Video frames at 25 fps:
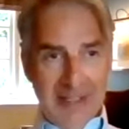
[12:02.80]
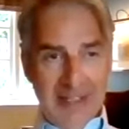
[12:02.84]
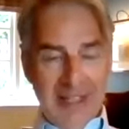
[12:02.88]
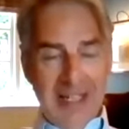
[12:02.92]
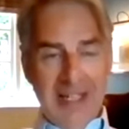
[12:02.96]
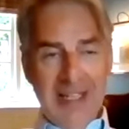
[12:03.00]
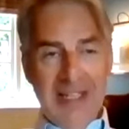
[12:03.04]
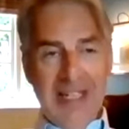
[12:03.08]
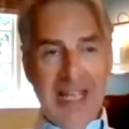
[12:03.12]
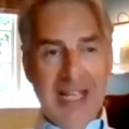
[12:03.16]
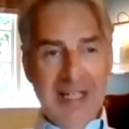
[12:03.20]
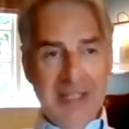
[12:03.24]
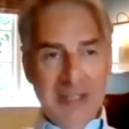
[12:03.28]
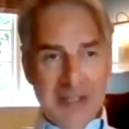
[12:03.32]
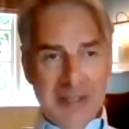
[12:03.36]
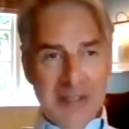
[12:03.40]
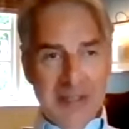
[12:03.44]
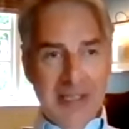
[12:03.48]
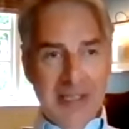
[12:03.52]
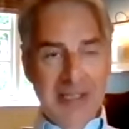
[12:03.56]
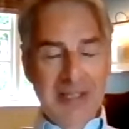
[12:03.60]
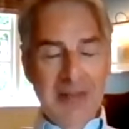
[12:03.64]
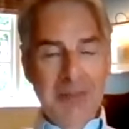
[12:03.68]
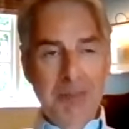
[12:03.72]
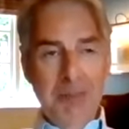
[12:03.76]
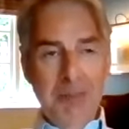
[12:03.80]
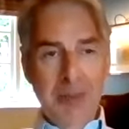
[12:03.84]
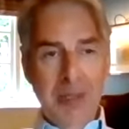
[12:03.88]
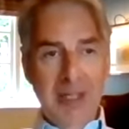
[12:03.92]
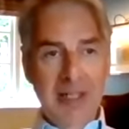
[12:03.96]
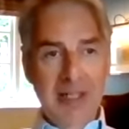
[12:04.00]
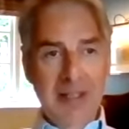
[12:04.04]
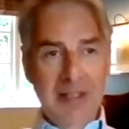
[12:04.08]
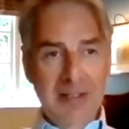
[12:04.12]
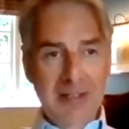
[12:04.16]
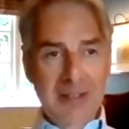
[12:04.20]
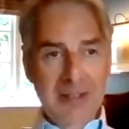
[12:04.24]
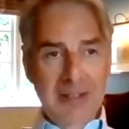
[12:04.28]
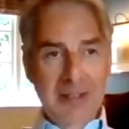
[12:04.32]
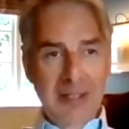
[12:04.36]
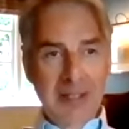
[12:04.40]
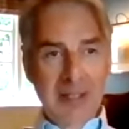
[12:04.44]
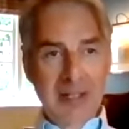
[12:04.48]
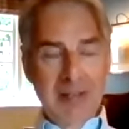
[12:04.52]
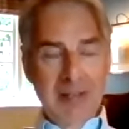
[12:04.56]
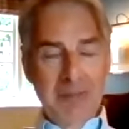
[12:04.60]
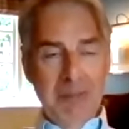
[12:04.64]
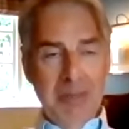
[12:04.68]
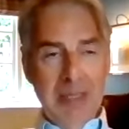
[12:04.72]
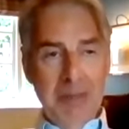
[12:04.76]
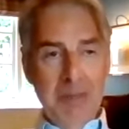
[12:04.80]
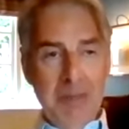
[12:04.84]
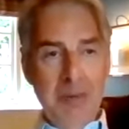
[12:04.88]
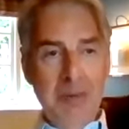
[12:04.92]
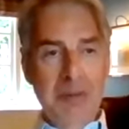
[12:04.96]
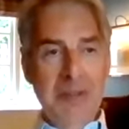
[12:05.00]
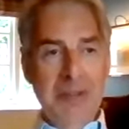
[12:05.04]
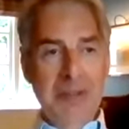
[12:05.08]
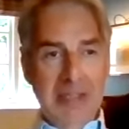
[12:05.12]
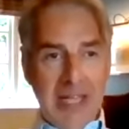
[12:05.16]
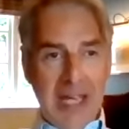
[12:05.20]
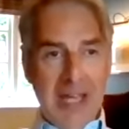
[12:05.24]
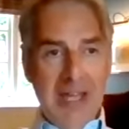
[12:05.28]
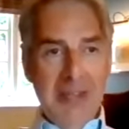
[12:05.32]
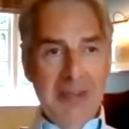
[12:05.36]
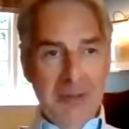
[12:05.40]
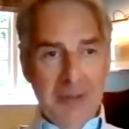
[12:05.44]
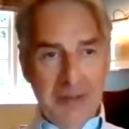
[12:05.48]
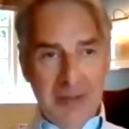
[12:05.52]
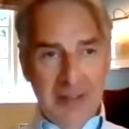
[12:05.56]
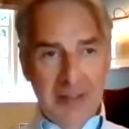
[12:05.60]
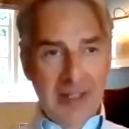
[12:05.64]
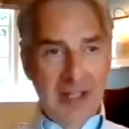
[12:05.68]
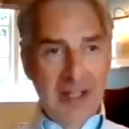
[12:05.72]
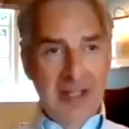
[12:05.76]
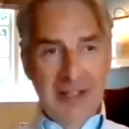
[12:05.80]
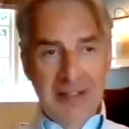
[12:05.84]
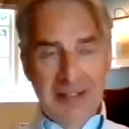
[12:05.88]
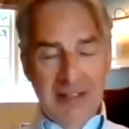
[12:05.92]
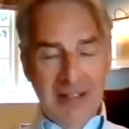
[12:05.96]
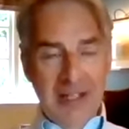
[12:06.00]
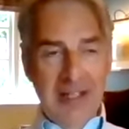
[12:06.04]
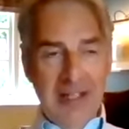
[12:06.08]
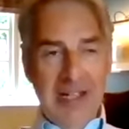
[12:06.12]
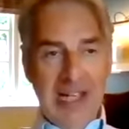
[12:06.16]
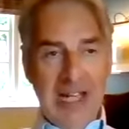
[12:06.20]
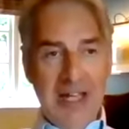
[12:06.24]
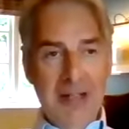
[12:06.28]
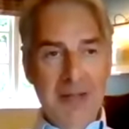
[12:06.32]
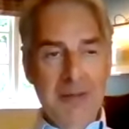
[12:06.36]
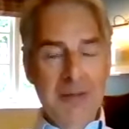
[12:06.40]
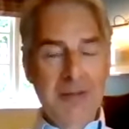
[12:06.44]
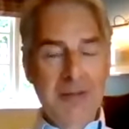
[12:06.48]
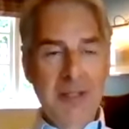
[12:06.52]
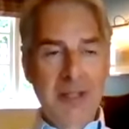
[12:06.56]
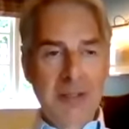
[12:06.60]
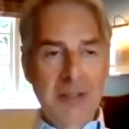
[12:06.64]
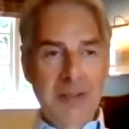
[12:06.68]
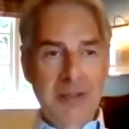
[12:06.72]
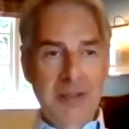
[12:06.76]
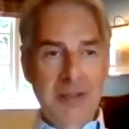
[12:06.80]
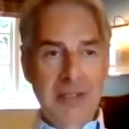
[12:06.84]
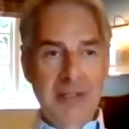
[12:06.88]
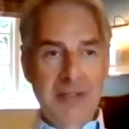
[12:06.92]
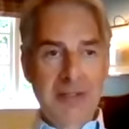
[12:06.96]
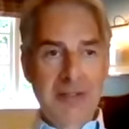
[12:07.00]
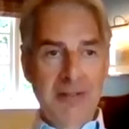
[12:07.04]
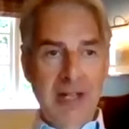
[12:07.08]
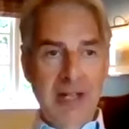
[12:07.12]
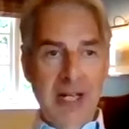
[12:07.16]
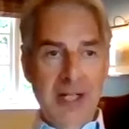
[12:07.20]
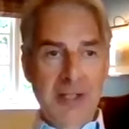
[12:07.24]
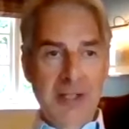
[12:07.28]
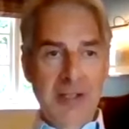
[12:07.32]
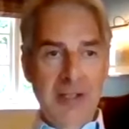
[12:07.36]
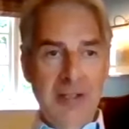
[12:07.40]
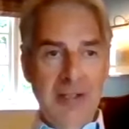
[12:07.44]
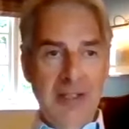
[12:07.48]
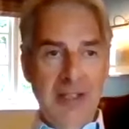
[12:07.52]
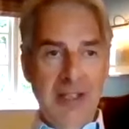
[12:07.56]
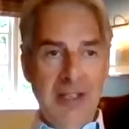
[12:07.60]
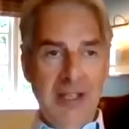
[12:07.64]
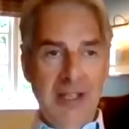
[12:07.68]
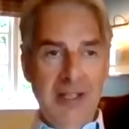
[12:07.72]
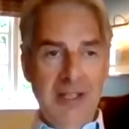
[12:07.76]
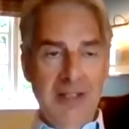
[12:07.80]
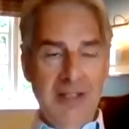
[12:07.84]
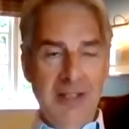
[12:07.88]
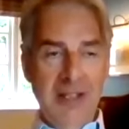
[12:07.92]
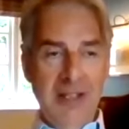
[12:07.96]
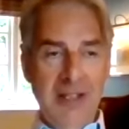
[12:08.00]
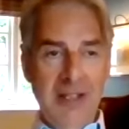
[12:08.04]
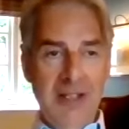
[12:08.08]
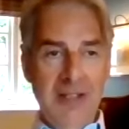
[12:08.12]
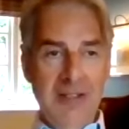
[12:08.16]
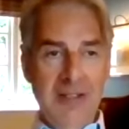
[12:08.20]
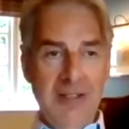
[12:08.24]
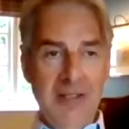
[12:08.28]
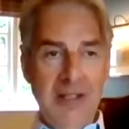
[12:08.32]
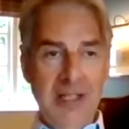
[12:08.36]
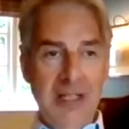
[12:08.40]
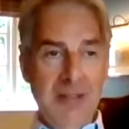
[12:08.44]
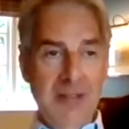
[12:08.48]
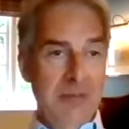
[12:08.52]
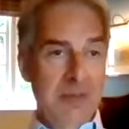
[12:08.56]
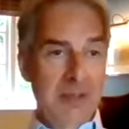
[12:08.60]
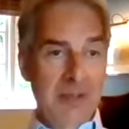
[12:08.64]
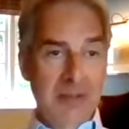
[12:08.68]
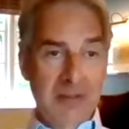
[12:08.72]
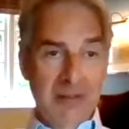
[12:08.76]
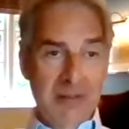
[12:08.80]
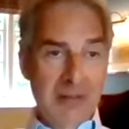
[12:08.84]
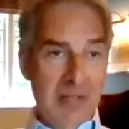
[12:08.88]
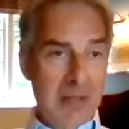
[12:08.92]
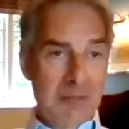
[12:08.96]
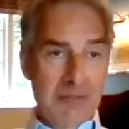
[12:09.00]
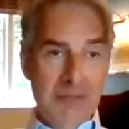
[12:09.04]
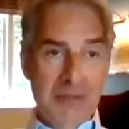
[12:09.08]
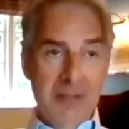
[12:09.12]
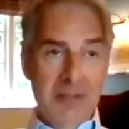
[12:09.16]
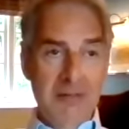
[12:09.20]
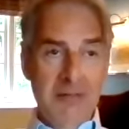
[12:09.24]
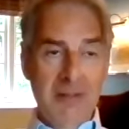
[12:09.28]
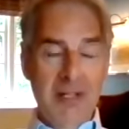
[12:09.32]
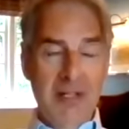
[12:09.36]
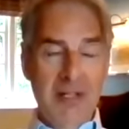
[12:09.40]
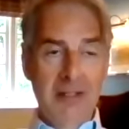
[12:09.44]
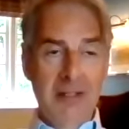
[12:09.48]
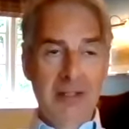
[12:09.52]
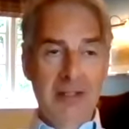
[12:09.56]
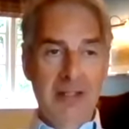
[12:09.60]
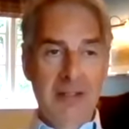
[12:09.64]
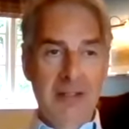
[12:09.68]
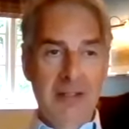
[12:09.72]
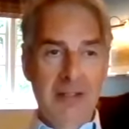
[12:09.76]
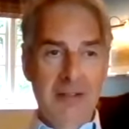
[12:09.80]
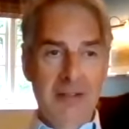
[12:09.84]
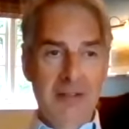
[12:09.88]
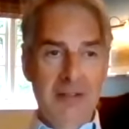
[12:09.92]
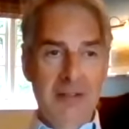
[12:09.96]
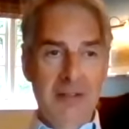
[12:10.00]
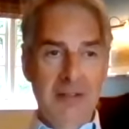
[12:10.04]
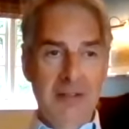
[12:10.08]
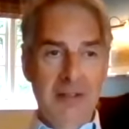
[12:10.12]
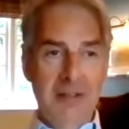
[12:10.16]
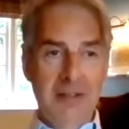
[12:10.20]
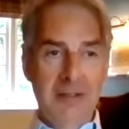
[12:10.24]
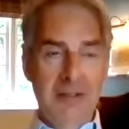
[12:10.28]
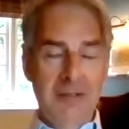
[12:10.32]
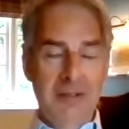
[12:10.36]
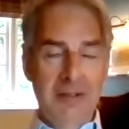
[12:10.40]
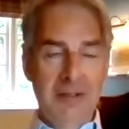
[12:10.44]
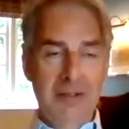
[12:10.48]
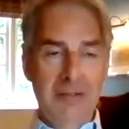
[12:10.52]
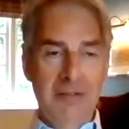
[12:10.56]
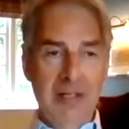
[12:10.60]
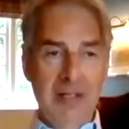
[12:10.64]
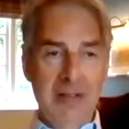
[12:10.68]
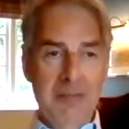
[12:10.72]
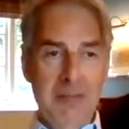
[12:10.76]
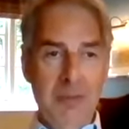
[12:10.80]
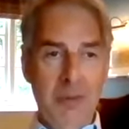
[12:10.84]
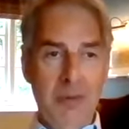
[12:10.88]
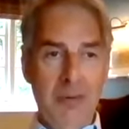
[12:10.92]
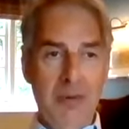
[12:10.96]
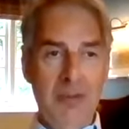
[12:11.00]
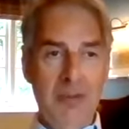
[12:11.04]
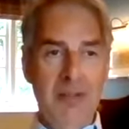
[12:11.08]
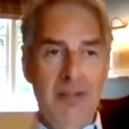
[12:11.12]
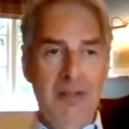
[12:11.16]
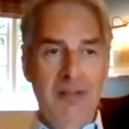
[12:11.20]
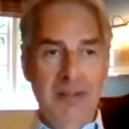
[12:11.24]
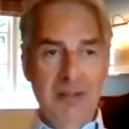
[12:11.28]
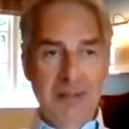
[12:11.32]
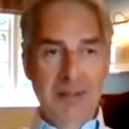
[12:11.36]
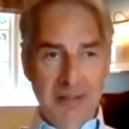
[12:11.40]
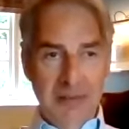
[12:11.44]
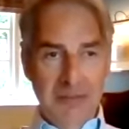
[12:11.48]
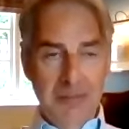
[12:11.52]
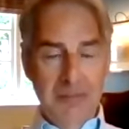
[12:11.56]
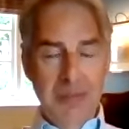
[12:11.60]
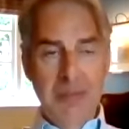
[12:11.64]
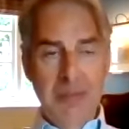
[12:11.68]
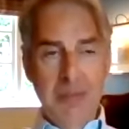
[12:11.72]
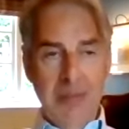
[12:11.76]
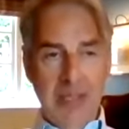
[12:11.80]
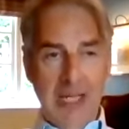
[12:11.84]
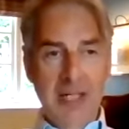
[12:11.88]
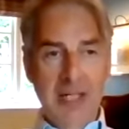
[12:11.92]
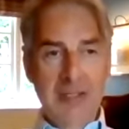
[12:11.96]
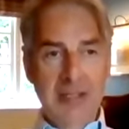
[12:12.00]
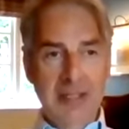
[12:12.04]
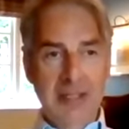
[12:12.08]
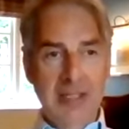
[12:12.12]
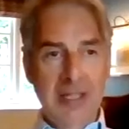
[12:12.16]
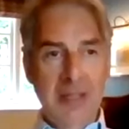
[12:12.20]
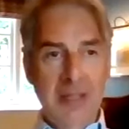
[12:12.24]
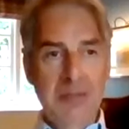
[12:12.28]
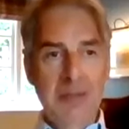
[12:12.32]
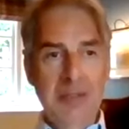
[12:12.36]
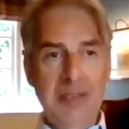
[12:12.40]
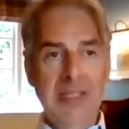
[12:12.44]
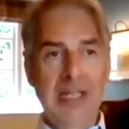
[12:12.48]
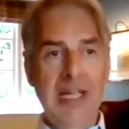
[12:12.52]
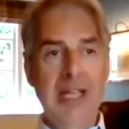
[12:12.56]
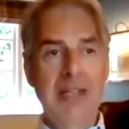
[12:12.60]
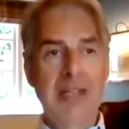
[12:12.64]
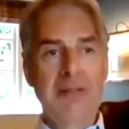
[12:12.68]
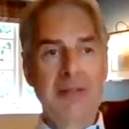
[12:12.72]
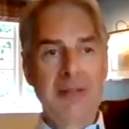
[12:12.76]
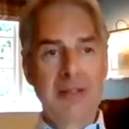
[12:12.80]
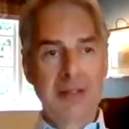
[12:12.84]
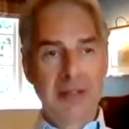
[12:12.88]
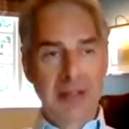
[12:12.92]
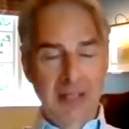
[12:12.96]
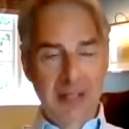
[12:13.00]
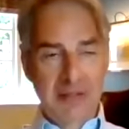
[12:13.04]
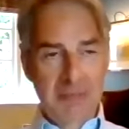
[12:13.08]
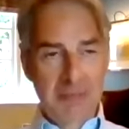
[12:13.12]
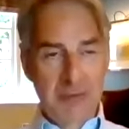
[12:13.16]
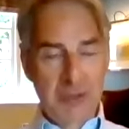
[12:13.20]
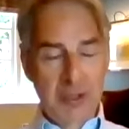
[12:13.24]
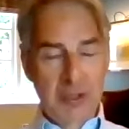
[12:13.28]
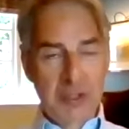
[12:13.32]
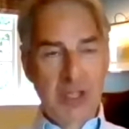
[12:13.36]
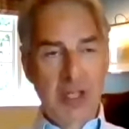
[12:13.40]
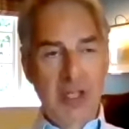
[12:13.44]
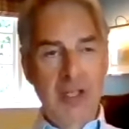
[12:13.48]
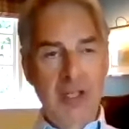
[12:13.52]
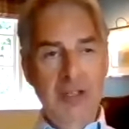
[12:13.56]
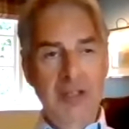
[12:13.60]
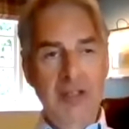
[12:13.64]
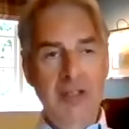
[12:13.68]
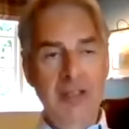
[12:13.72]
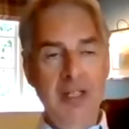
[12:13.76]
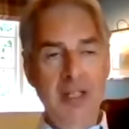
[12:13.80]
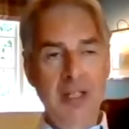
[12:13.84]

entity that brings people together and allows social interaction and teams. And you're absolutely right, Clare. I couldn't agree more. You know, until people actually come together and return